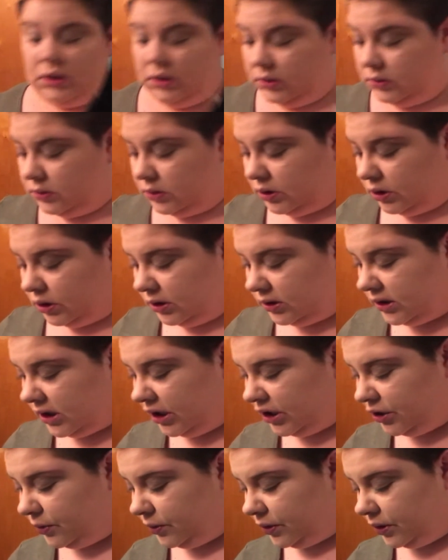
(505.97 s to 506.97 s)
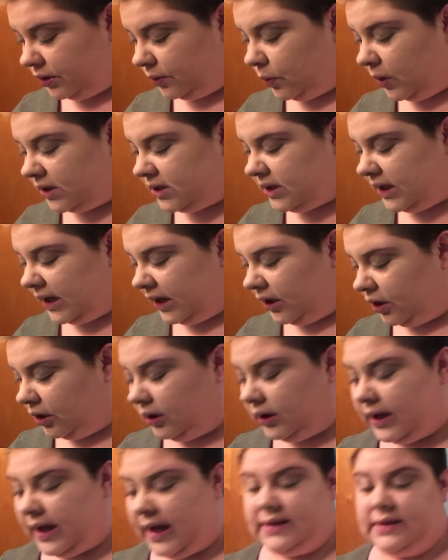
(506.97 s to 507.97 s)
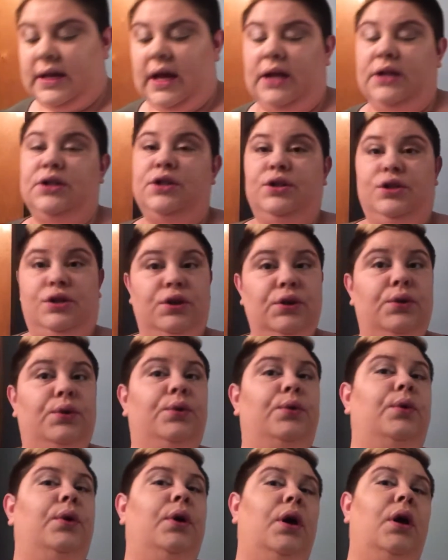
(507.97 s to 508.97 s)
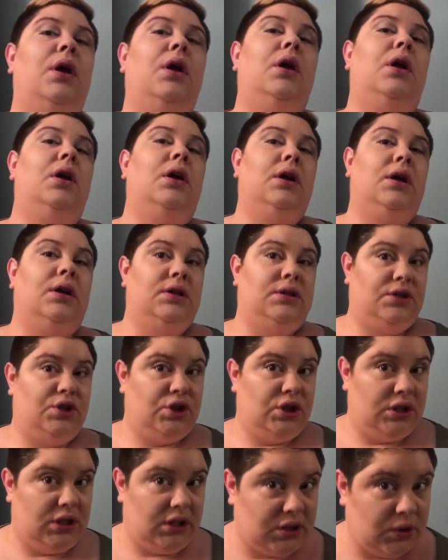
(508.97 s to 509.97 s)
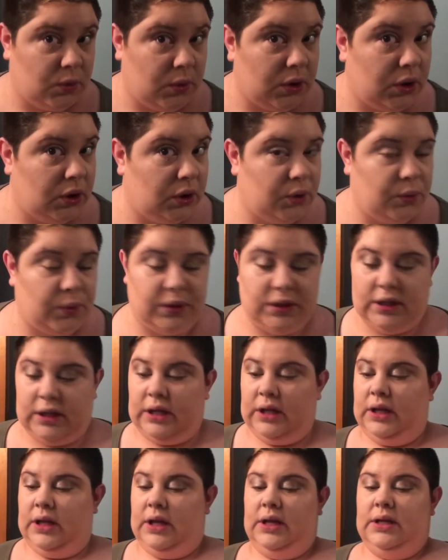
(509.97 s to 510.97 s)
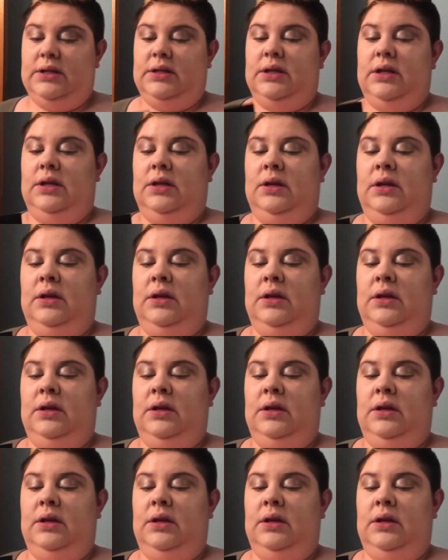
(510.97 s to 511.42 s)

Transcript: know, a girl's gotta do what a girl has got to do because she doesn't want to look ridiculous.